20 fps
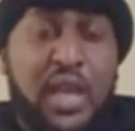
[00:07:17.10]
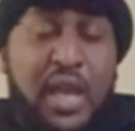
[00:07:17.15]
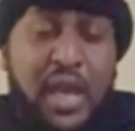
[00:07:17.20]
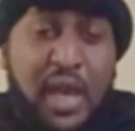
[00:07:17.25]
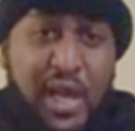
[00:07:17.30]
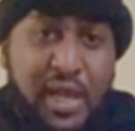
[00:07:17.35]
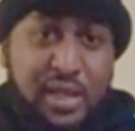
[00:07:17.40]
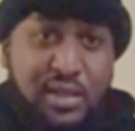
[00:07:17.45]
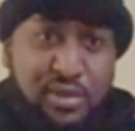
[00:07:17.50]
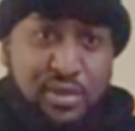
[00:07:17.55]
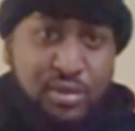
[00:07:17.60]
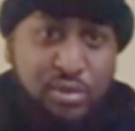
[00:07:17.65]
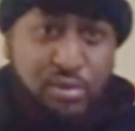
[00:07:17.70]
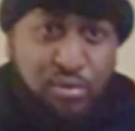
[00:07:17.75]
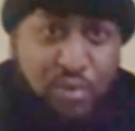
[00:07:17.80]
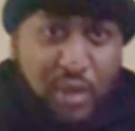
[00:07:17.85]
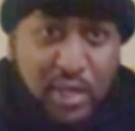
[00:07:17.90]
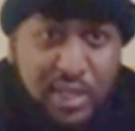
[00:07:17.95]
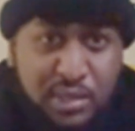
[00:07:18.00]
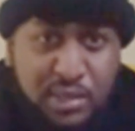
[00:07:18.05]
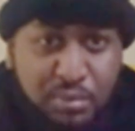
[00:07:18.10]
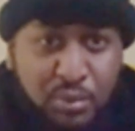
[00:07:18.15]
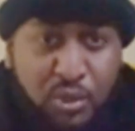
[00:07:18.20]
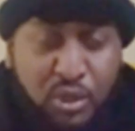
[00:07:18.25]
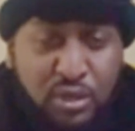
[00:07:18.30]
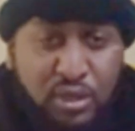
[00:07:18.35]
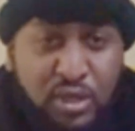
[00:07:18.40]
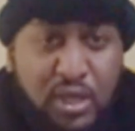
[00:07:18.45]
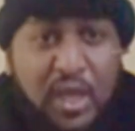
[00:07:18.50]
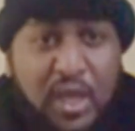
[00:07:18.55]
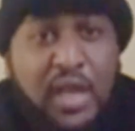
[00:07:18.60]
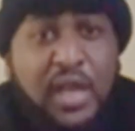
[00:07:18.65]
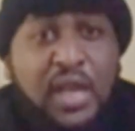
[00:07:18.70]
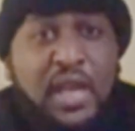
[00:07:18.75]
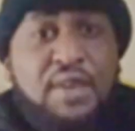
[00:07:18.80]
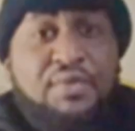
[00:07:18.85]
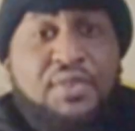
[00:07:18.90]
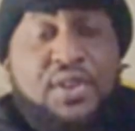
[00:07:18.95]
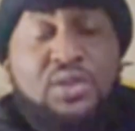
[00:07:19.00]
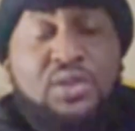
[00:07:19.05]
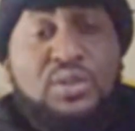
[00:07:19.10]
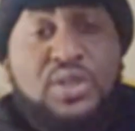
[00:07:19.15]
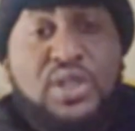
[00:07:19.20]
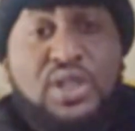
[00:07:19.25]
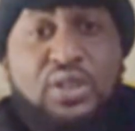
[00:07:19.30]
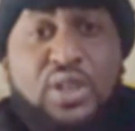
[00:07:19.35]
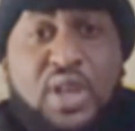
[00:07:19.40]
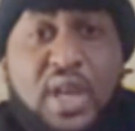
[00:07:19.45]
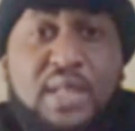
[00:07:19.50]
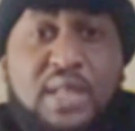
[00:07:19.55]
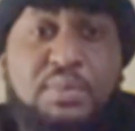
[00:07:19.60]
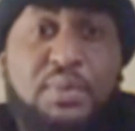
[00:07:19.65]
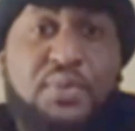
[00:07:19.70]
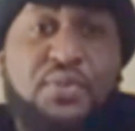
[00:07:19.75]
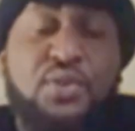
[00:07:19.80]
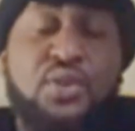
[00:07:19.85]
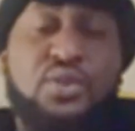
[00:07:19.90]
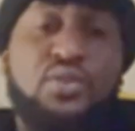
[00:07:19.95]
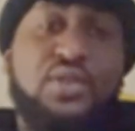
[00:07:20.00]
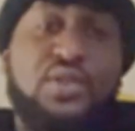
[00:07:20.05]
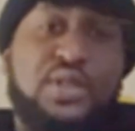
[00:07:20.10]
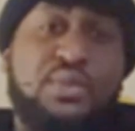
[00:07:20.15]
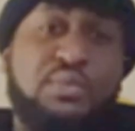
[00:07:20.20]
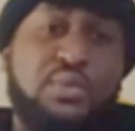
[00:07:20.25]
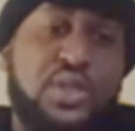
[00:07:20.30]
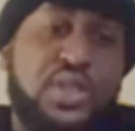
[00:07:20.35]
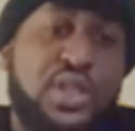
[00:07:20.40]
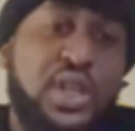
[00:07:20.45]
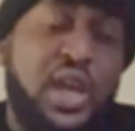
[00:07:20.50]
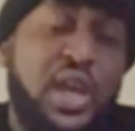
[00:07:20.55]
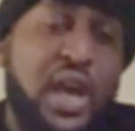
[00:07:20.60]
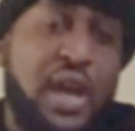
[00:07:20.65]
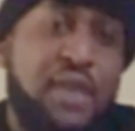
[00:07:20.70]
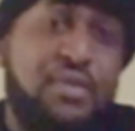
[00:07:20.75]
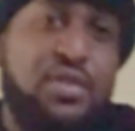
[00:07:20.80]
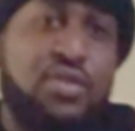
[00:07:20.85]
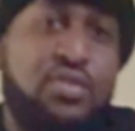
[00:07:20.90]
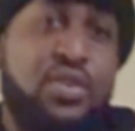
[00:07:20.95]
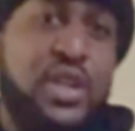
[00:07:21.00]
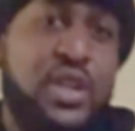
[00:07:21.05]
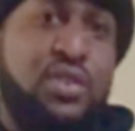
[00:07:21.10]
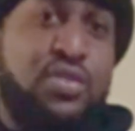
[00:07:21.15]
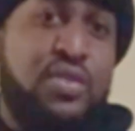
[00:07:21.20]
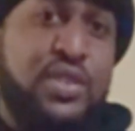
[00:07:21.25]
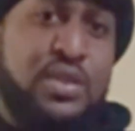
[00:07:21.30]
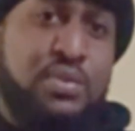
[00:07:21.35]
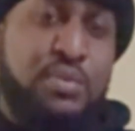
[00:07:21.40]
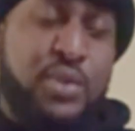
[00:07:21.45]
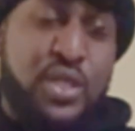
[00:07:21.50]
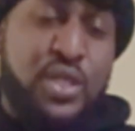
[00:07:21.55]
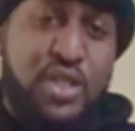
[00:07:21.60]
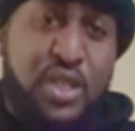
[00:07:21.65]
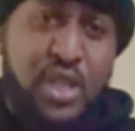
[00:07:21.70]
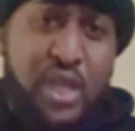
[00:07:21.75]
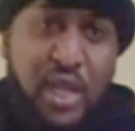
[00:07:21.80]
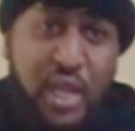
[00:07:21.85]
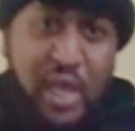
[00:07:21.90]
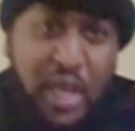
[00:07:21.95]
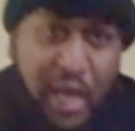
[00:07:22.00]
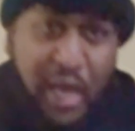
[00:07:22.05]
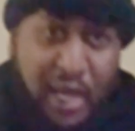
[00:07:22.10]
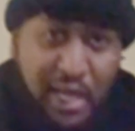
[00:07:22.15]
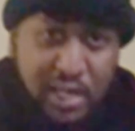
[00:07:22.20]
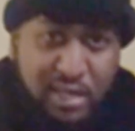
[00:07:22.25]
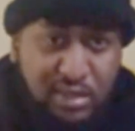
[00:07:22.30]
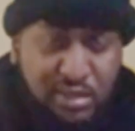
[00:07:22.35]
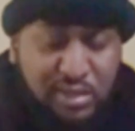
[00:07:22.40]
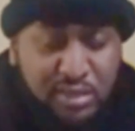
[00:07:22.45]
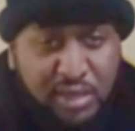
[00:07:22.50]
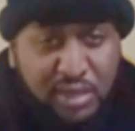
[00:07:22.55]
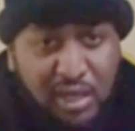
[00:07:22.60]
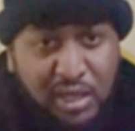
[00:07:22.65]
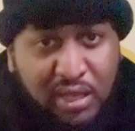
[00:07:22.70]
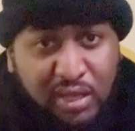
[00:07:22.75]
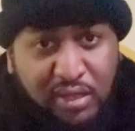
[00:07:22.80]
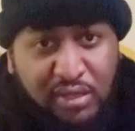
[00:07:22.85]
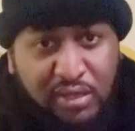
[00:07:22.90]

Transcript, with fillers: And once more, if I don't see you guys before Christmas, have a great Christmas, and yeah,